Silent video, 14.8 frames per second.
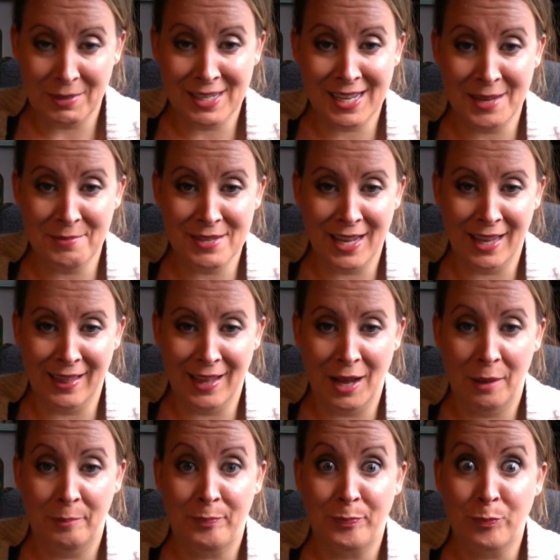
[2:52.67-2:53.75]
keep saying that.
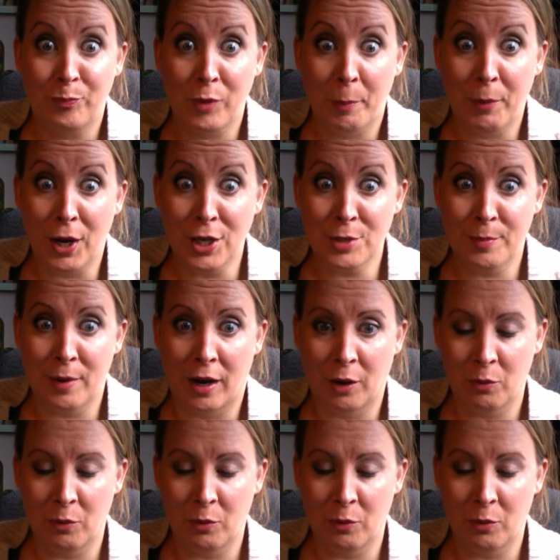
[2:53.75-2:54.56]
Poshmark.